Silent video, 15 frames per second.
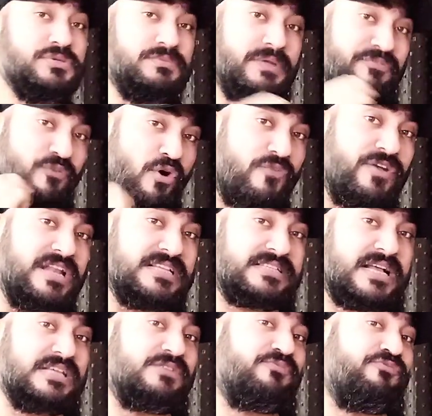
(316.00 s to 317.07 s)
before we
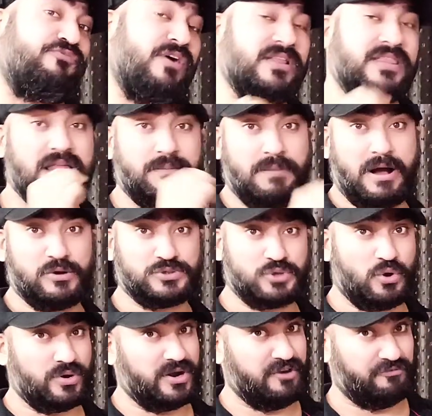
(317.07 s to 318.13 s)
discuss further
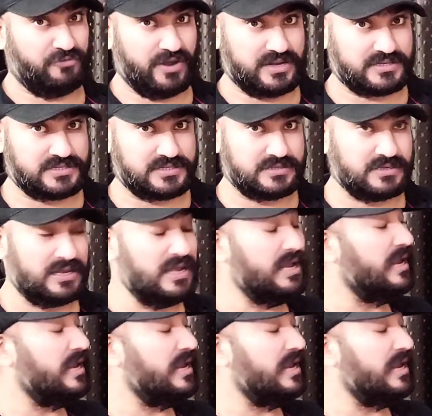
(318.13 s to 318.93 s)
about honorifics,